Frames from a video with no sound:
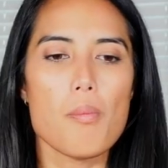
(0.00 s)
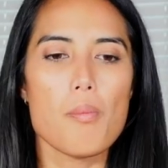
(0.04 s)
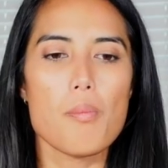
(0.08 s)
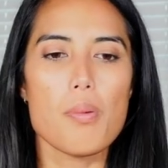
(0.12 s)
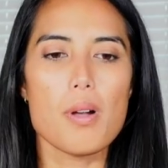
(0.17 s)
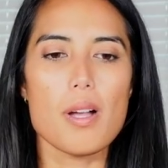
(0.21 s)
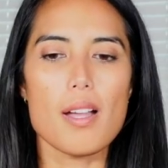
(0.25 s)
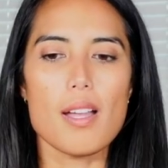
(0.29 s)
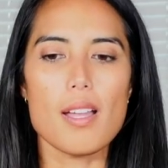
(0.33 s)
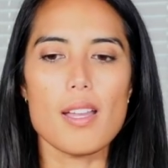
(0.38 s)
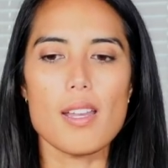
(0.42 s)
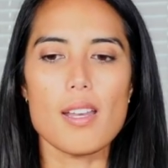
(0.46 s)

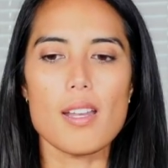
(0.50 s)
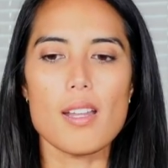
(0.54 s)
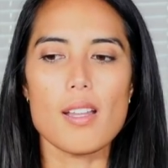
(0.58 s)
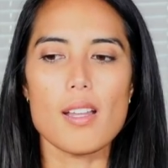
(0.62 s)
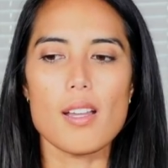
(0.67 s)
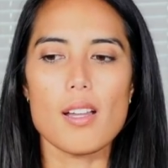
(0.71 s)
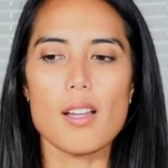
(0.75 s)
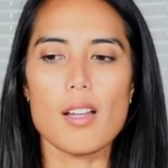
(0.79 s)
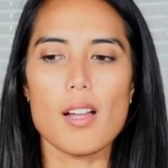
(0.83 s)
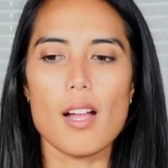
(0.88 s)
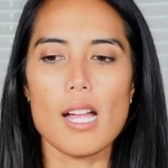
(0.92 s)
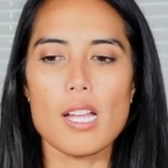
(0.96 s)
But
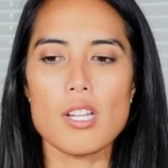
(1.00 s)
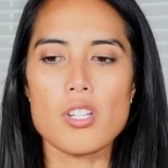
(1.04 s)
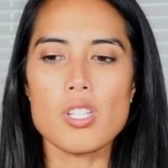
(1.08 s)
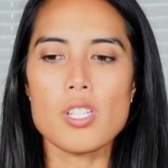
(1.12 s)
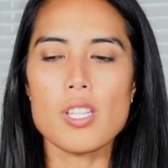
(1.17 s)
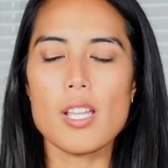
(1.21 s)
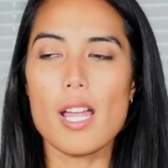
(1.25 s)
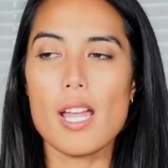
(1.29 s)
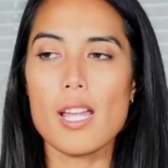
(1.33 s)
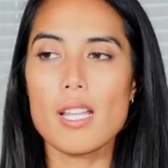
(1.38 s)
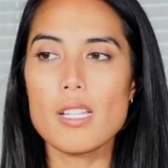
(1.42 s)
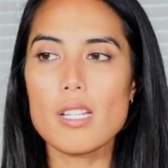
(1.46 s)
I just
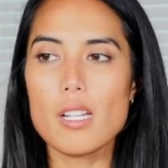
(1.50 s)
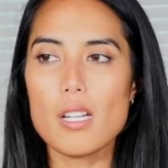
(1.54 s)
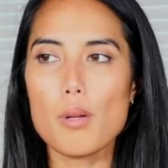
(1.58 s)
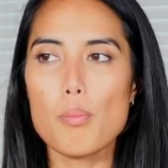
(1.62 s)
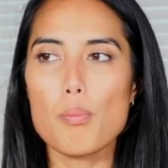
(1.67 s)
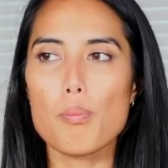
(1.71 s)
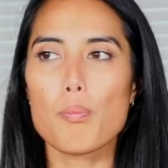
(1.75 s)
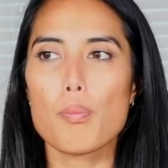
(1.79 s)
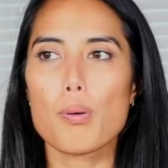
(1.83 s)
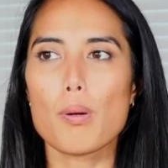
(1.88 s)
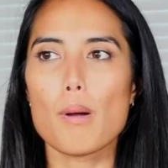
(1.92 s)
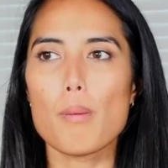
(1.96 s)
ended
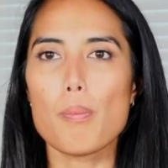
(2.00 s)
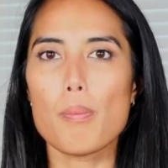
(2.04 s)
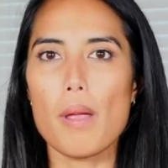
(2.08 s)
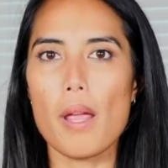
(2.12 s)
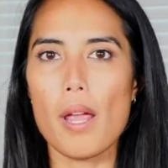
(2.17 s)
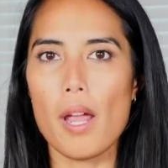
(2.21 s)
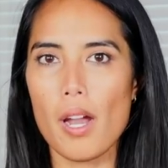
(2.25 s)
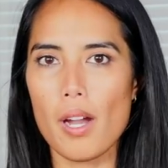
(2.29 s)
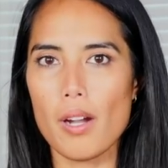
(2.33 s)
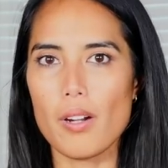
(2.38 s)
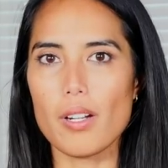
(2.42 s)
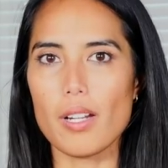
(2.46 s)
up
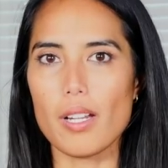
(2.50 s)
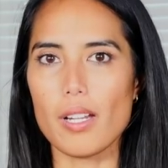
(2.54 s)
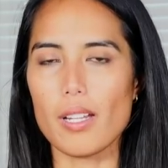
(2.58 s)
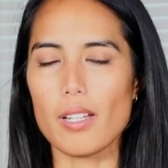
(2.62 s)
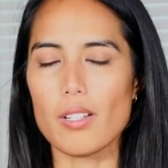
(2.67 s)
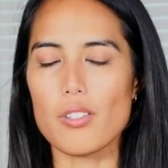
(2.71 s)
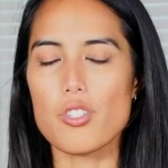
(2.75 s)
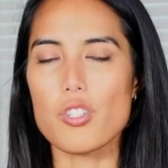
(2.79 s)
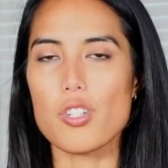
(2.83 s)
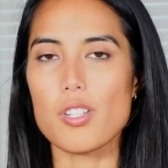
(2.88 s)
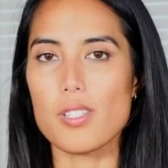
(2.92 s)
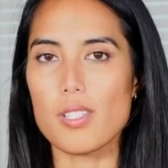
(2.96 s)

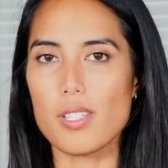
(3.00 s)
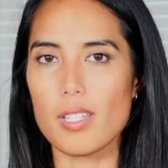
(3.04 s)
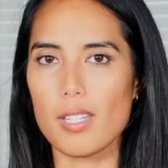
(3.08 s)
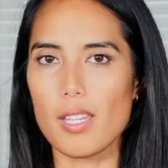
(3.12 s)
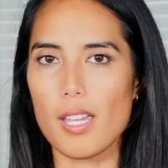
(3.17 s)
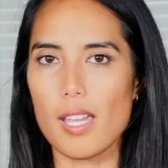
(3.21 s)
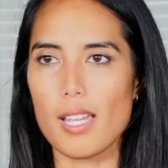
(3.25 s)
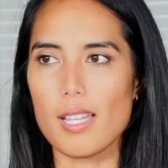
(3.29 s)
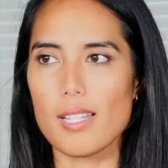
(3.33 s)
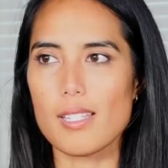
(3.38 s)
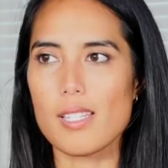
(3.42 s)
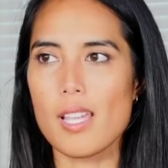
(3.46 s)
preparing just in
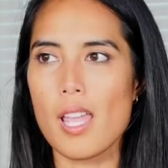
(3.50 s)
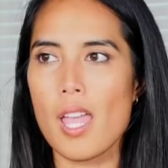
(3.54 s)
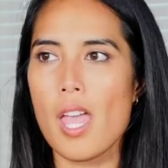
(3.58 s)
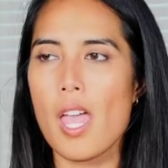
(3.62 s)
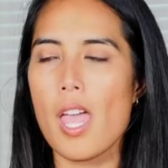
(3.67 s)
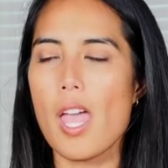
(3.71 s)
case.